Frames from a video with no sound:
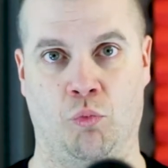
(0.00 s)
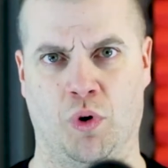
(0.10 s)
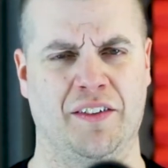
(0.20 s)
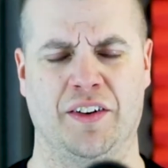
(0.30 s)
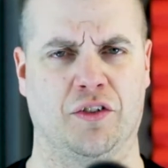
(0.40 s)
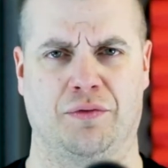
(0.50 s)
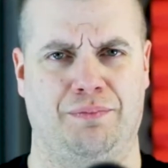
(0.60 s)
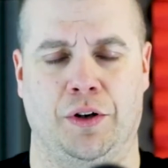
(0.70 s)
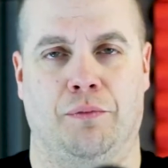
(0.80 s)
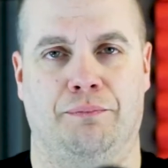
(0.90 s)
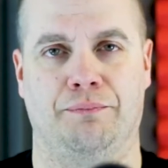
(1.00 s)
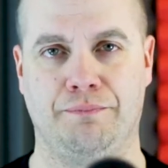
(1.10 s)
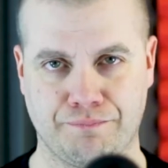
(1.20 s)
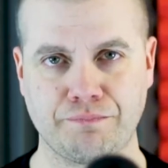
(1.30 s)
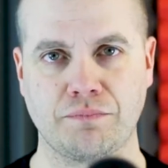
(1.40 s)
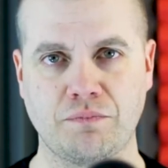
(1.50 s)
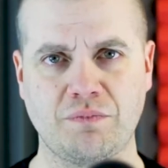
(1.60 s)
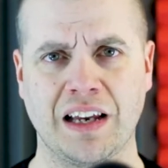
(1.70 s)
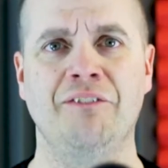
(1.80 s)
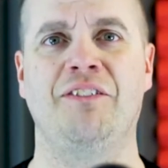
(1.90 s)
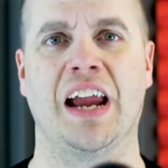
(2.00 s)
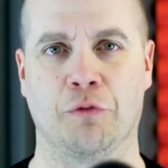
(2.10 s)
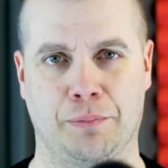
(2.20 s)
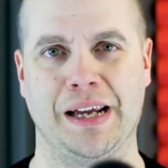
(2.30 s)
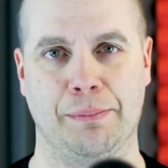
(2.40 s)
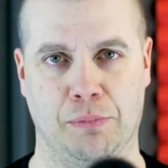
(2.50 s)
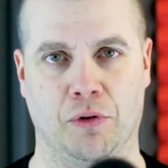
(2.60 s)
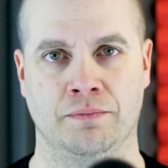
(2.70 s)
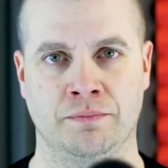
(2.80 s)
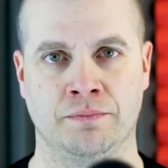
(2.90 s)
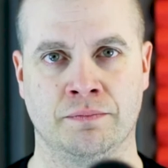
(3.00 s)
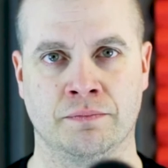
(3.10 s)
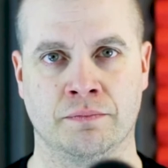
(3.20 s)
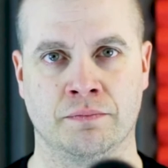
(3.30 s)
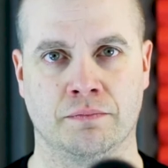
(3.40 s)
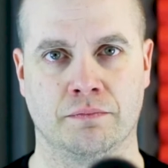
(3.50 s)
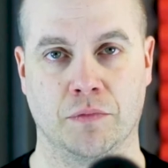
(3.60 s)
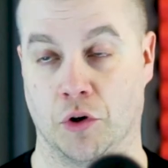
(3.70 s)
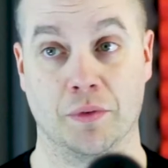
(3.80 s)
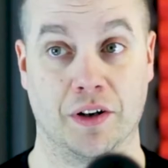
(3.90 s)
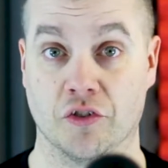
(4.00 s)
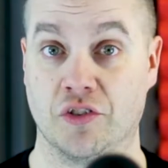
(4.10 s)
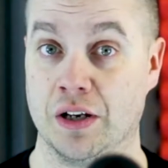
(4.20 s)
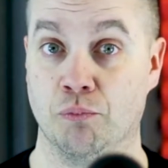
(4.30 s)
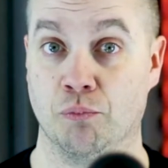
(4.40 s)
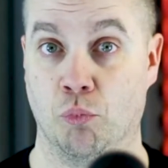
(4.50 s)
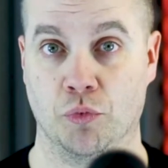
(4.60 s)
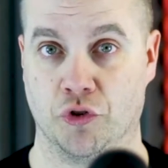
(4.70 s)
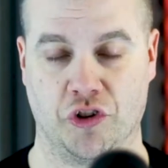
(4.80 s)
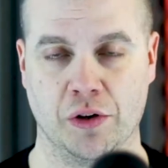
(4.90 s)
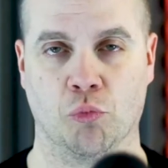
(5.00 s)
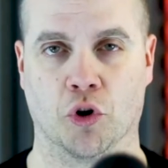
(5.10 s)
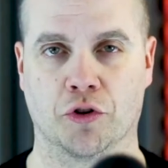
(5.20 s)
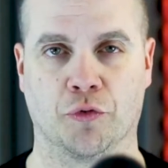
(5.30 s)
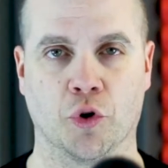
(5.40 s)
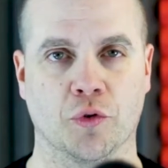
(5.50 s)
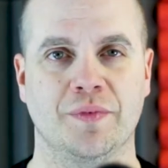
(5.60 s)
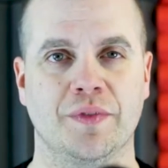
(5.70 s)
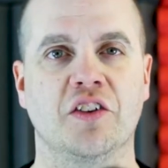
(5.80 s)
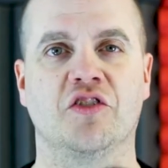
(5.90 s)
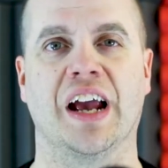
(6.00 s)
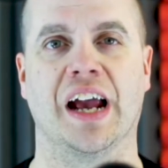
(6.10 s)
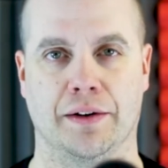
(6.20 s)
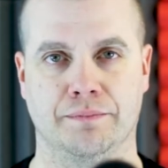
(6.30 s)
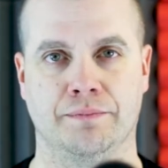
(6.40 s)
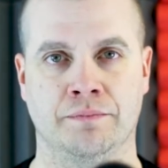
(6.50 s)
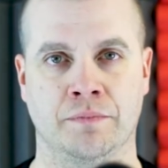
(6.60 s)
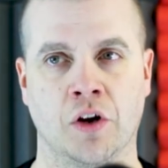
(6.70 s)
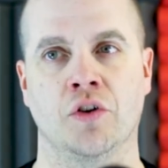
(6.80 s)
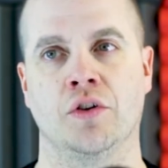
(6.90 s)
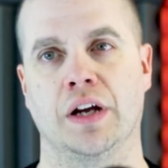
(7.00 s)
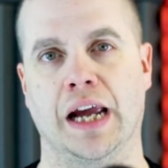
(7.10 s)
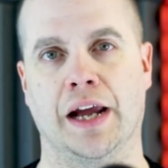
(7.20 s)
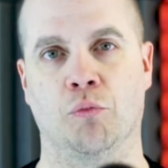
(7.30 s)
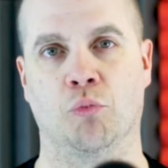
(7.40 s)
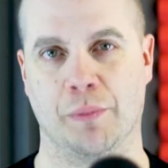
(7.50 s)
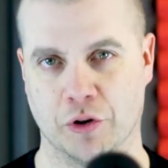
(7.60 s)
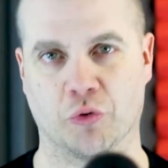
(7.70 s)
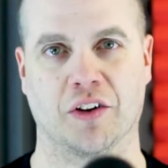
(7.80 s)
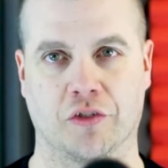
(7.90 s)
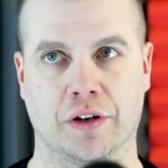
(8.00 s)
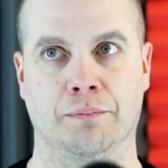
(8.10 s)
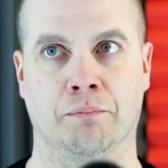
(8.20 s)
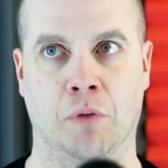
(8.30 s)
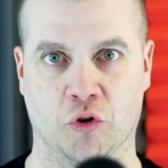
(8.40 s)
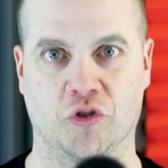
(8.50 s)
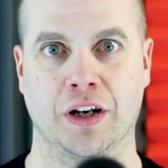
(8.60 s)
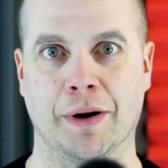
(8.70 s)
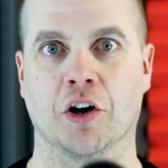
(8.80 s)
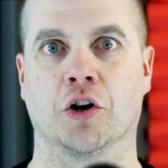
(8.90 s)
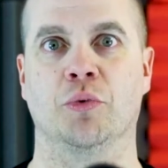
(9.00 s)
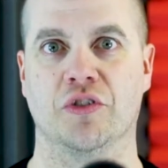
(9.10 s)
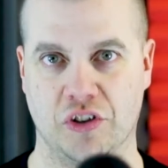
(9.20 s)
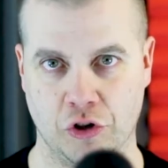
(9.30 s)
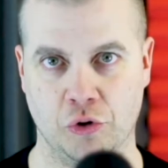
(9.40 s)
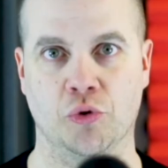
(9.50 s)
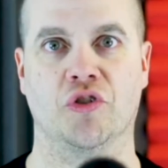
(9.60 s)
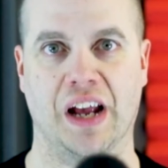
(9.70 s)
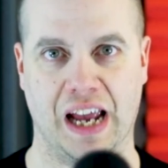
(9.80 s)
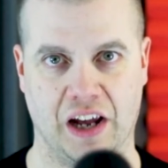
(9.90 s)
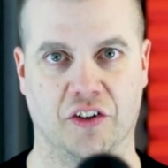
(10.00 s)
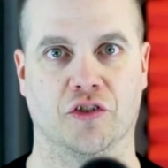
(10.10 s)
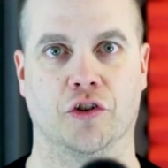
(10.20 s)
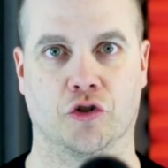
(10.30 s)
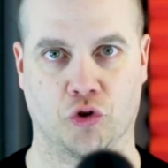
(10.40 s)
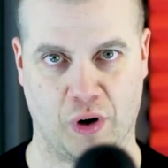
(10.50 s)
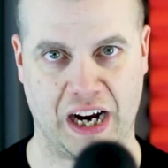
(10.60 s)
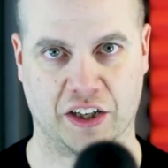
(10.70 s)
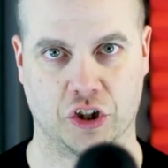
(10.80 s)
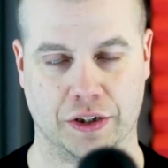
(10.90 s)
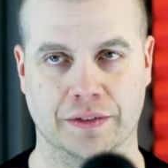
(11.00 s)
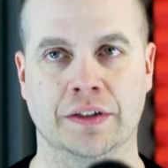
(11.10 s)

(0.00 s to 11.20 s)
one of his you know Favorite people. because he she worked for his dad. And women's wrestling, mostly in America, was used as an attraction,